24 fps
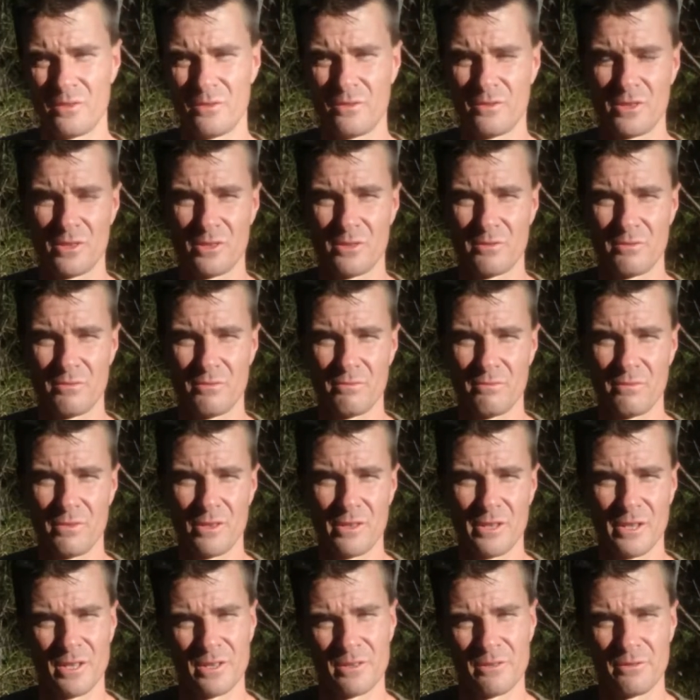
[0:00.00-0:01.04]
It's just
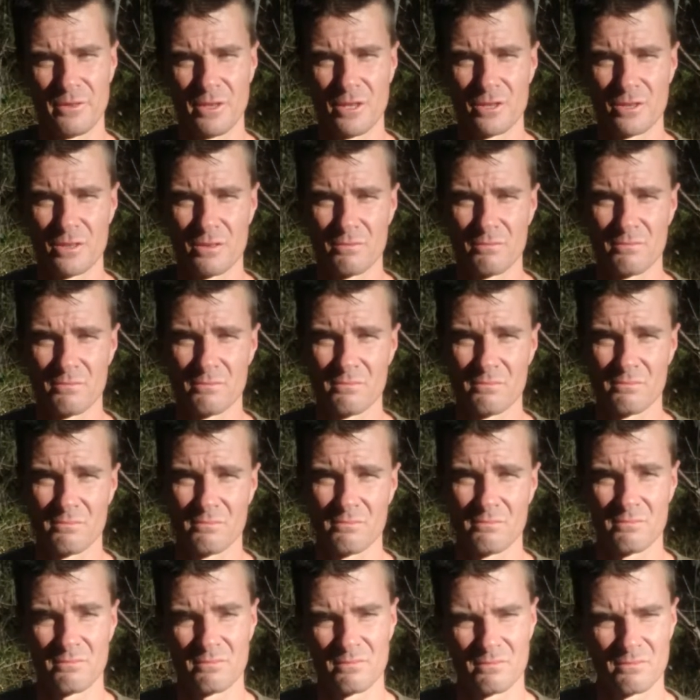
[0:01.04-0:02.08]
very inefficient
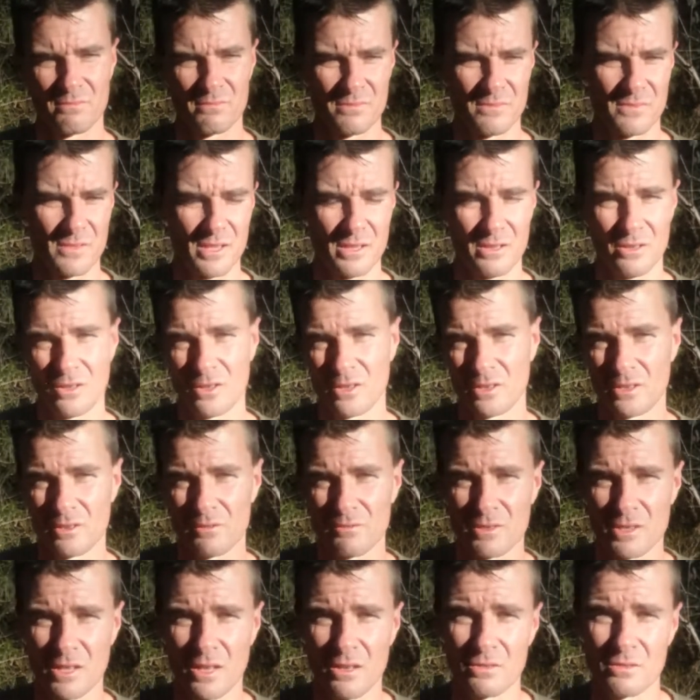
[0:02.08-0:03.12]
when you look at the
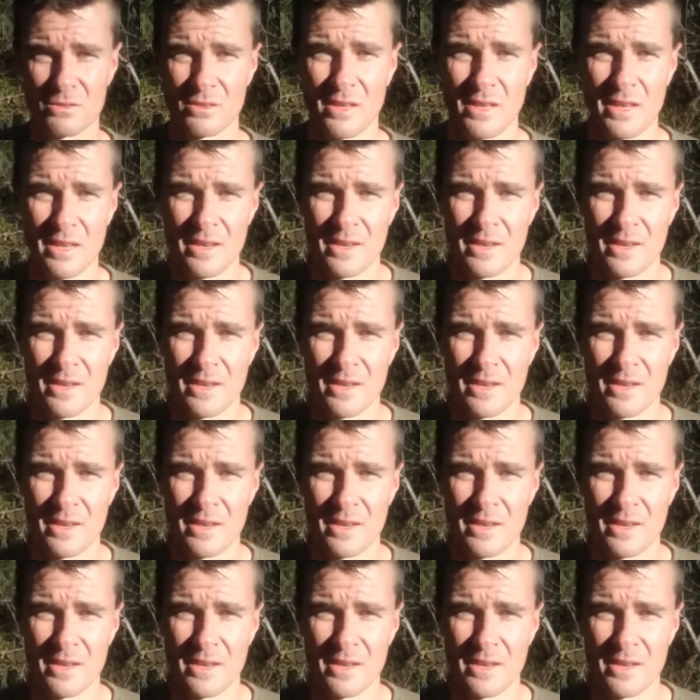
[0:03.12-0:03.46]
results.